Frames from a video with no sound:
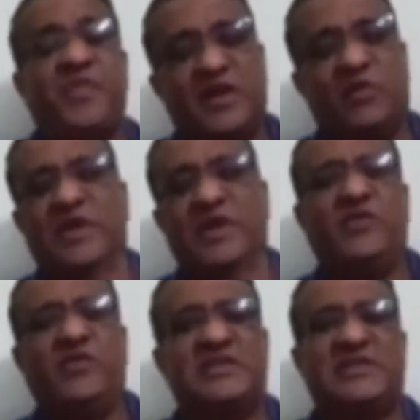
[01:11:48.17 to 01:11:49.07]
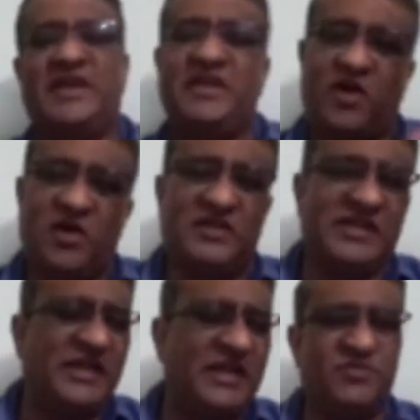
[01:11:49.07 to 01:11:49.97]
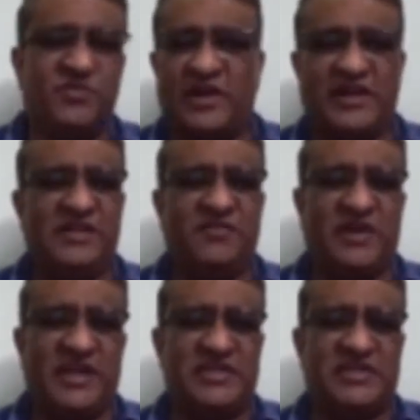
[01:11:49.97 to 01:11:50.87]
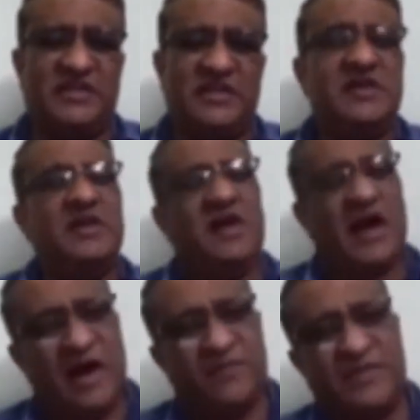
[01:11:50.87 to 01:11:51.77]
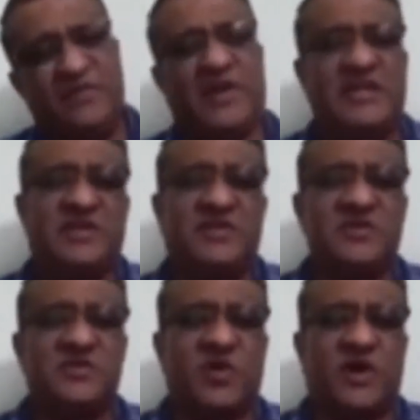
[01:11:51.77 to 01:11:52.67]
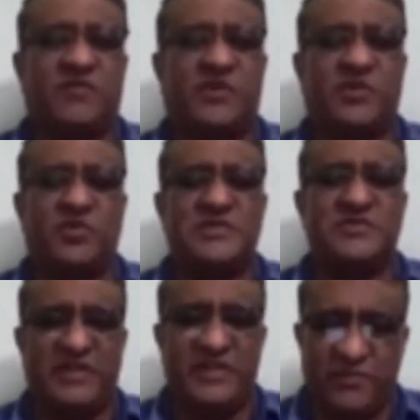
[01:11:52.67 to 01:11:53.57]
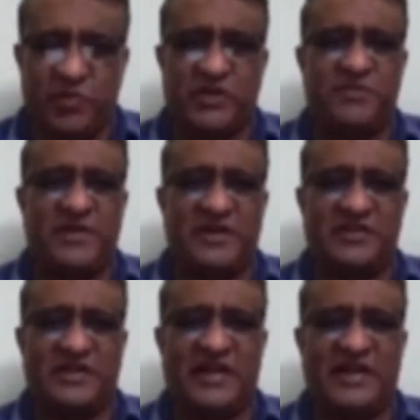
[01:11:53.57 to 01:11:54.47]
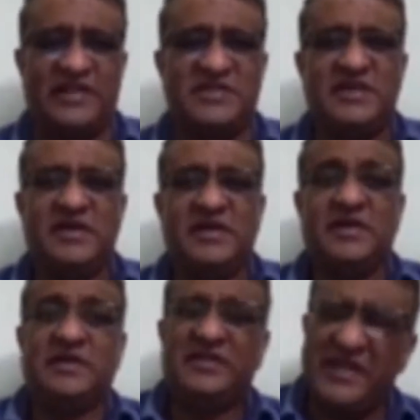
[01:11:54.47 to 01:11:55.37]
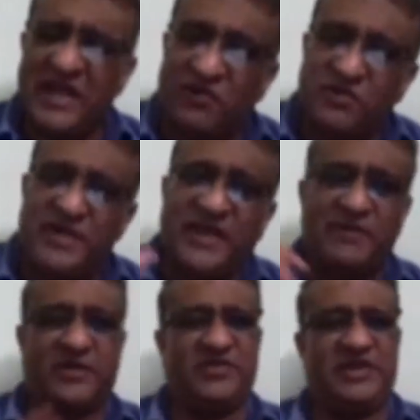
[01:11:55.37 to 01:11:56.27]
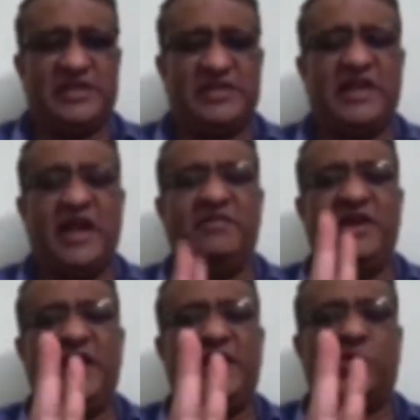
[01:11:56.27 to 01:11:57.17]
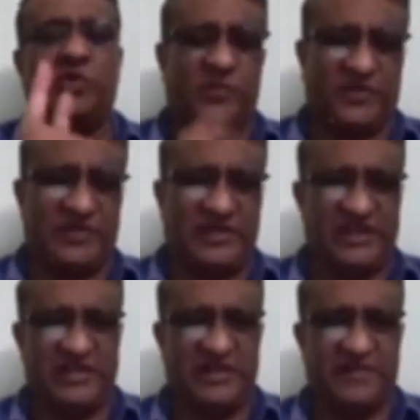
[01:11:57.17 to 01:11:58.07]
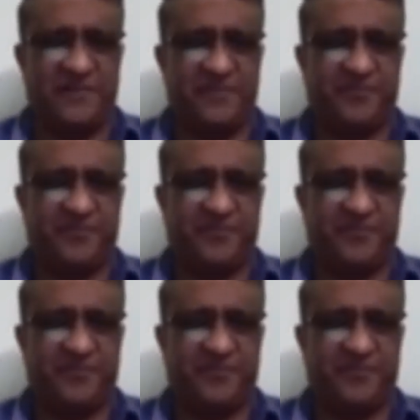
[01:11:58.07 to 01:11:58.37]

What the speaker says: Now, carefully understand, all the teams worked in the vacation. After the vacation was over, after 2 months, when they reported back to the college, they have to make a presentation. Every day, two presentation.